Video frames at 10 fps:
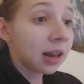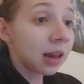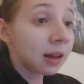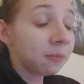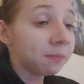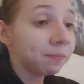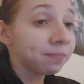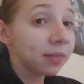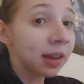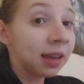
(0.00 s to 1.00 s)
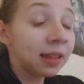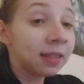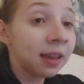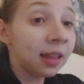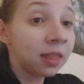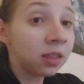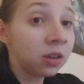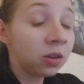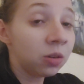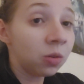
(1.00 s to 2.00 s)
And
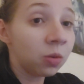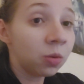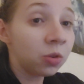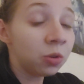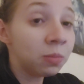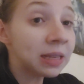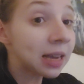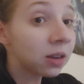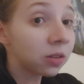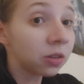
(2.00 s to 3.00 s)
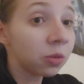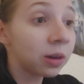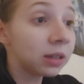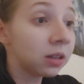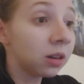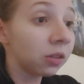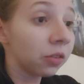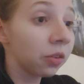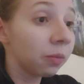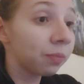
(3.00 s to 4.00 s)
then you miss out on quite a
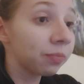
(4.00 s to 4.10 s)
lot.